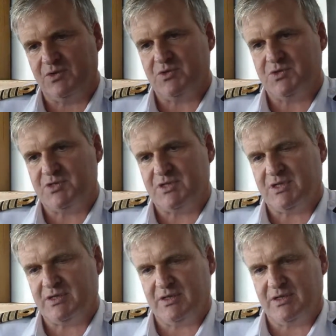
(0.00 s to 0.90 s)
use
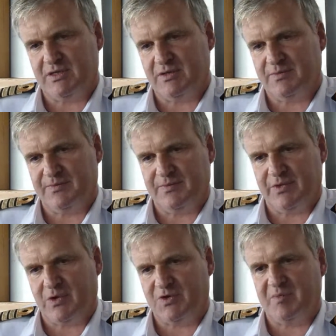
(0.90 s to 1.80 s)

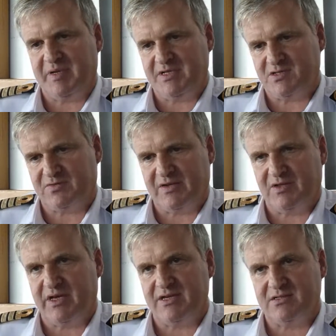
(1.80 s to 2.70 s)
other means of
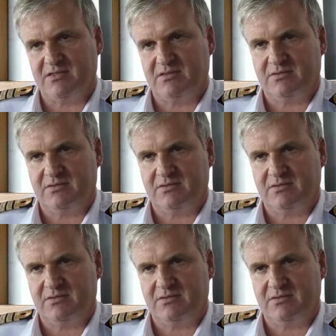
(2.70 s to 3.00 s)
navigation.